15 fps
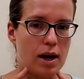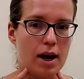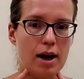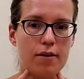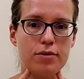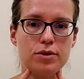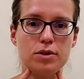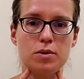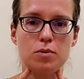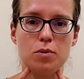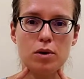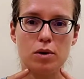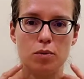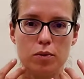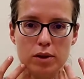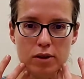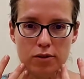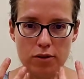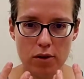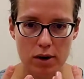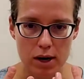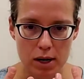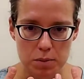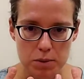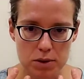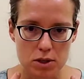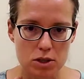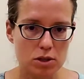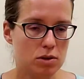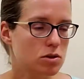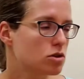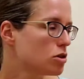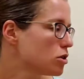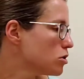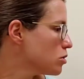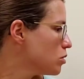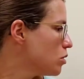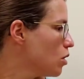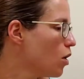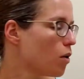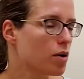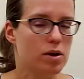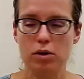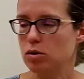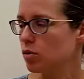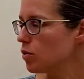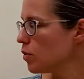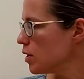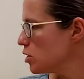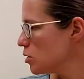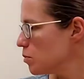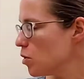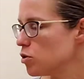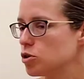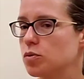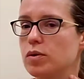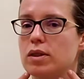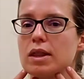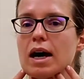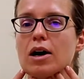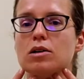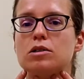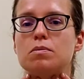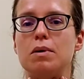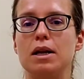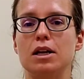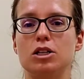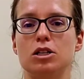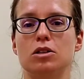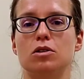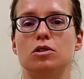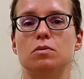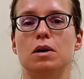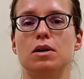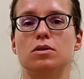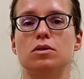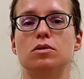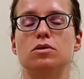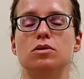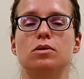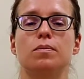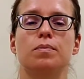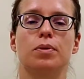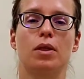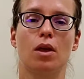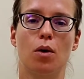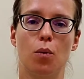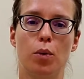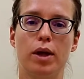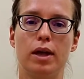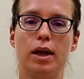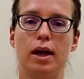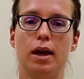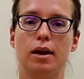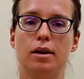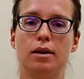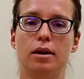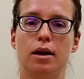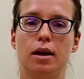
have someone with a forward head position just going through range of motion without managing those muscles, we can